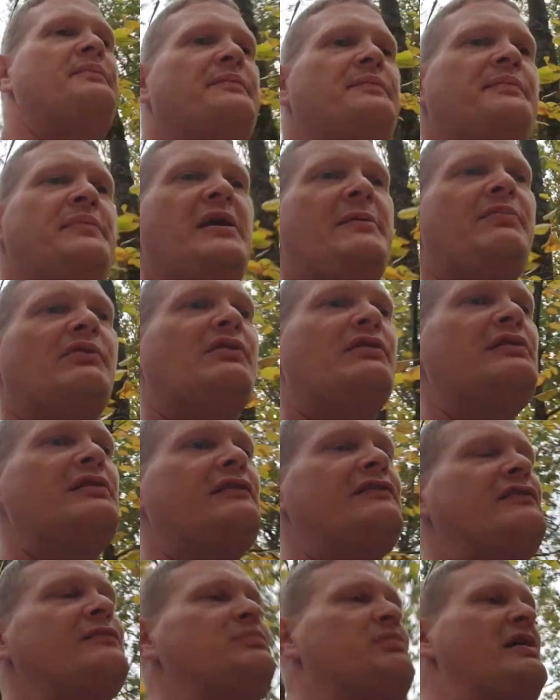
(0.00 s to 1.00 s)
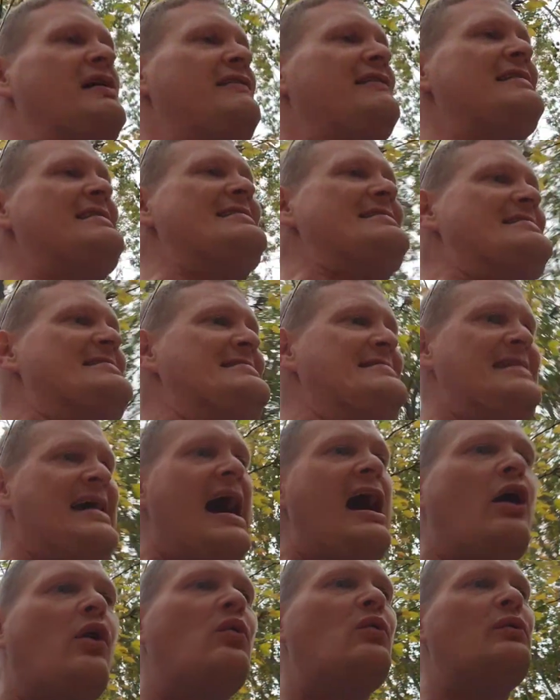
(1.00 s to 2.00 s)
people are expressing
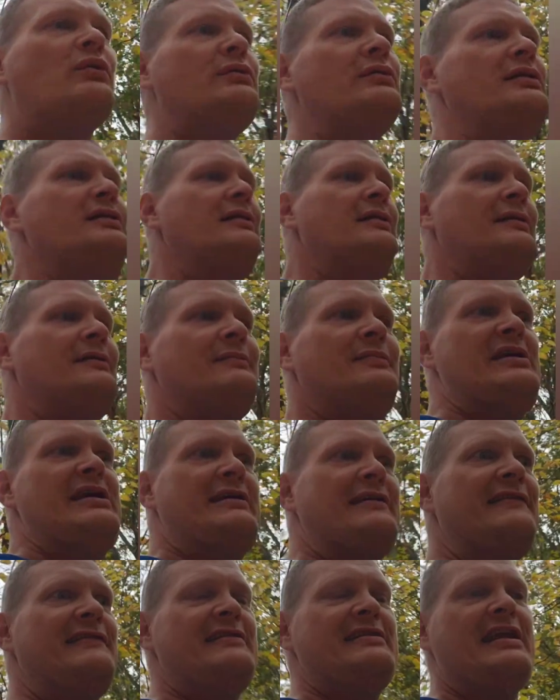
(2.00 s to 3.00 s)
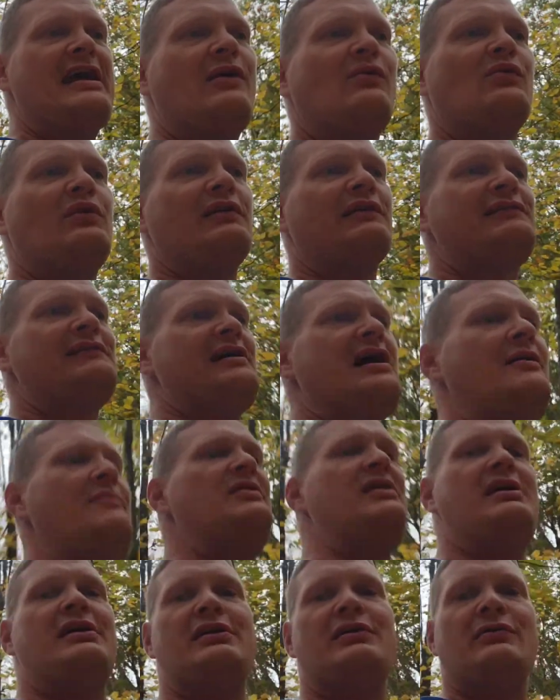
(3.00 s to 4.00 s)
doubt because the network's not
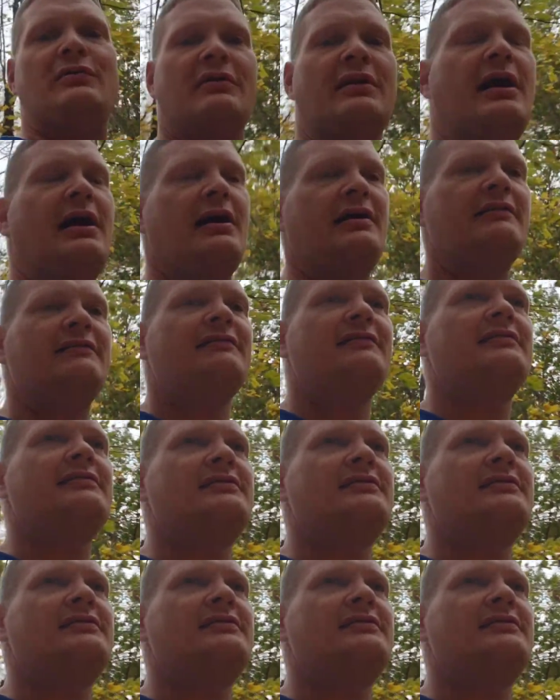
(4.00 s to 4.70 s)
being utilized.